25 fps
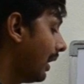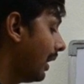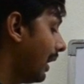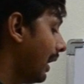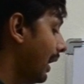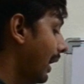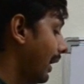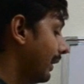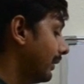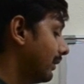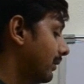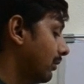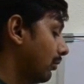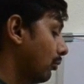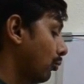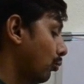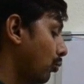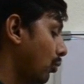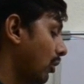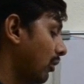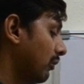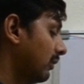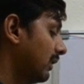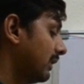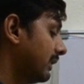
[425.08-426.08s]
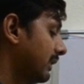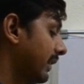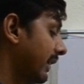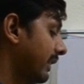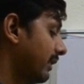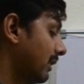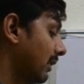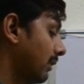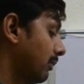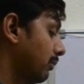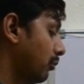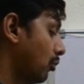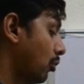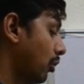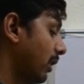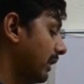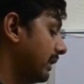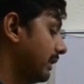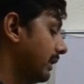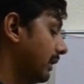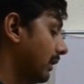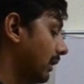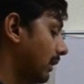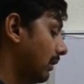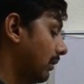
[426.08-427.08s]
and one of the terminal
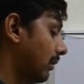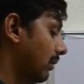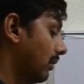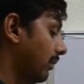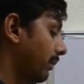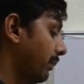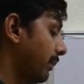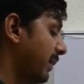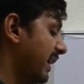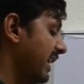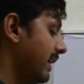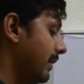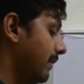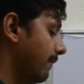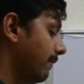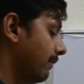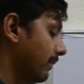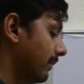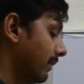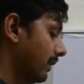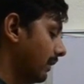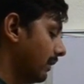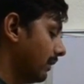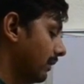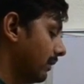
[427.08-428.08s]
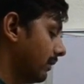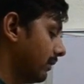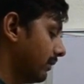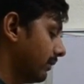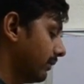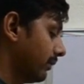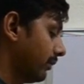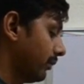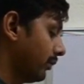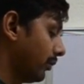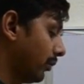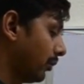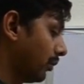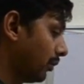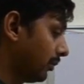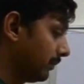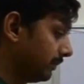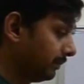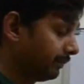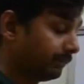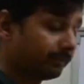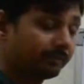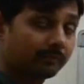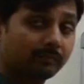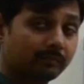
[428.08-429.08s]
point here, B.
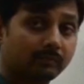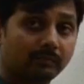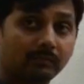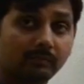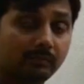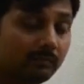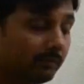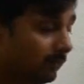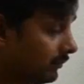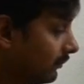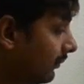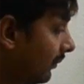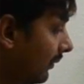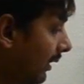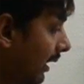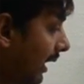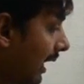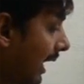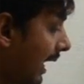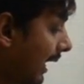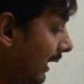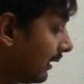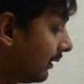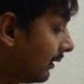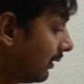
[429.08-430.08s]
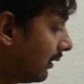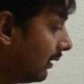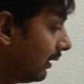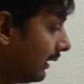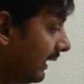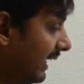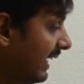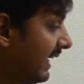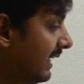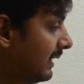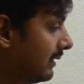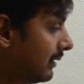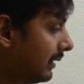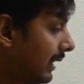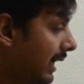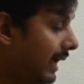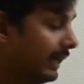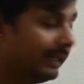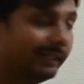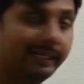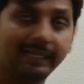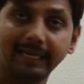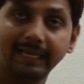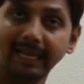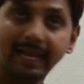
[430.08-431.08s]
So the angle is
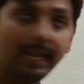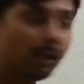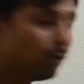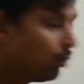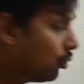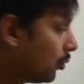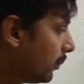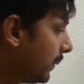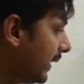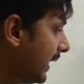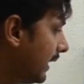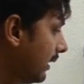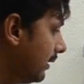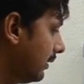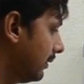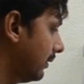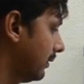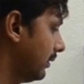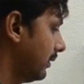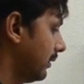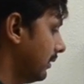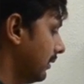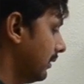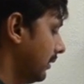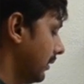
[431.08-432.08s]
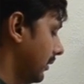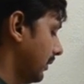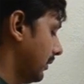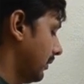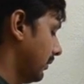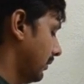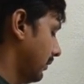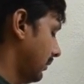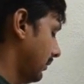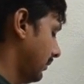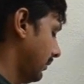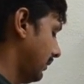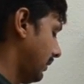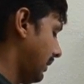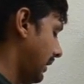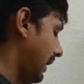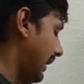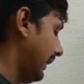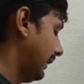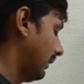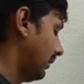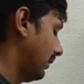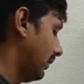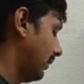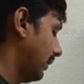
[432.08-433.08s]
angle AOB.
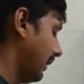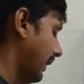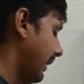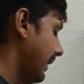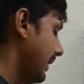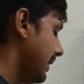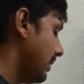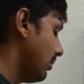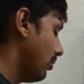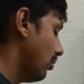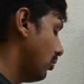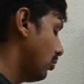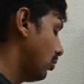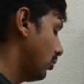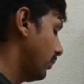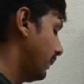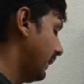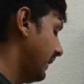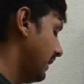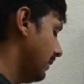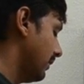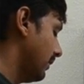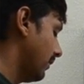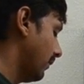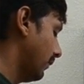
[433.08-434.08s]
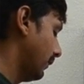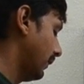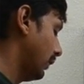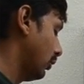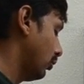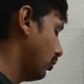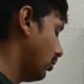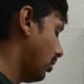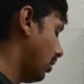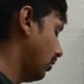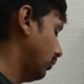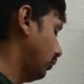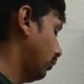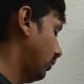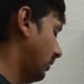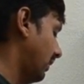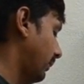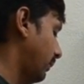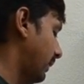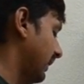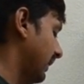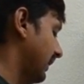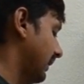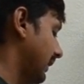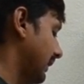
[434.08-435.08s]
Angle AOB. You know how to
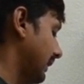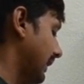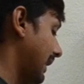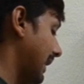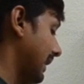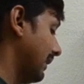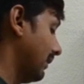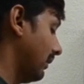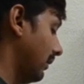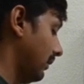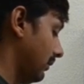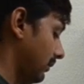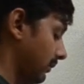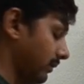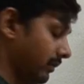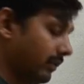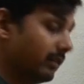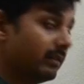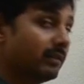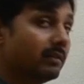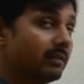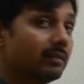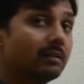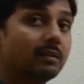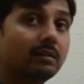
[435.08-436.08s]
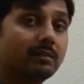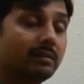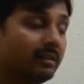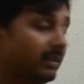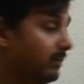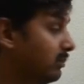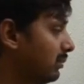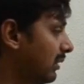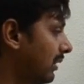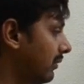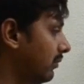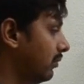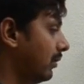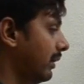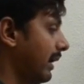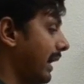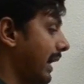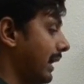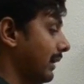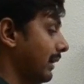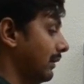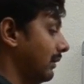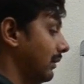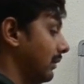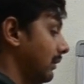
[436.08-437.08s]
represent angle. This is the symbol for
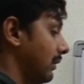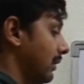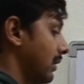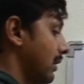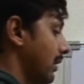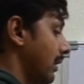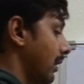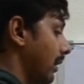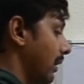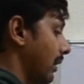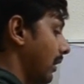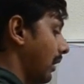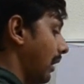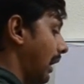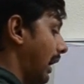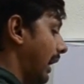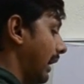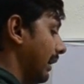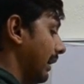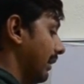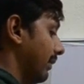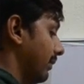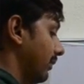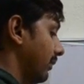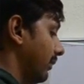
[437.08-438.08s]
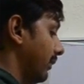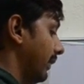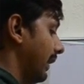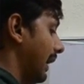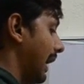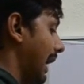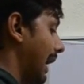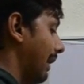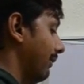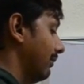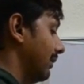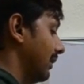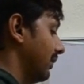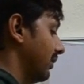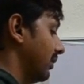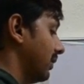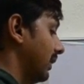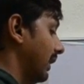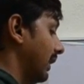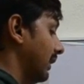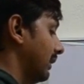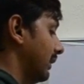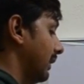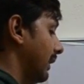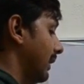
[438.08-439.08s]
angle, and we have
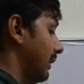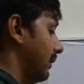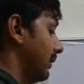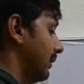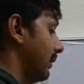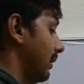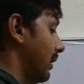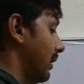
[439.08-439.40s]
constructed